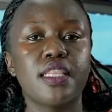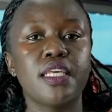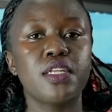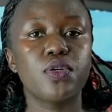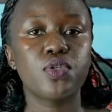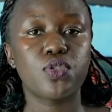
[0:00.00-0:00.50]

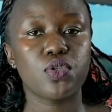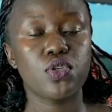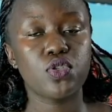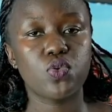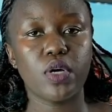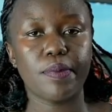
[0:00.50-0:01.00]
Then also
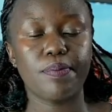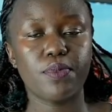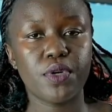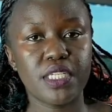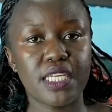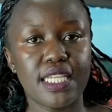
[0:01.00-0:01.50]
those who are
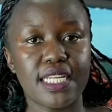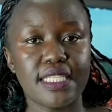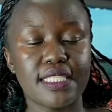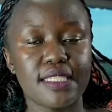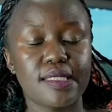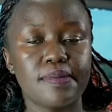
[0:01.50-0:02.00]
greater than
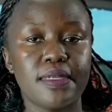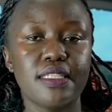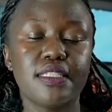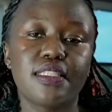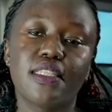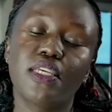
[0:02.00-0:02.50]
6 months,